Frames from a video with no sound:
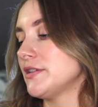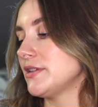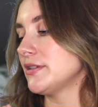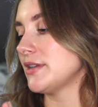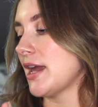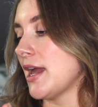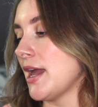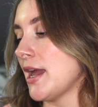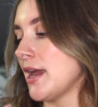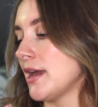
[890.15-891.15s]
This is
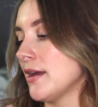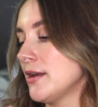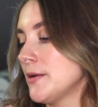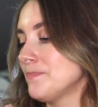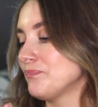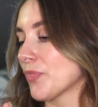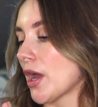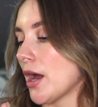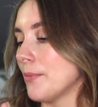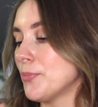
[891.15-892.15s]
a
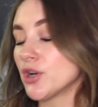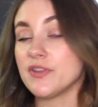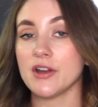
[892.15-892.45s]
book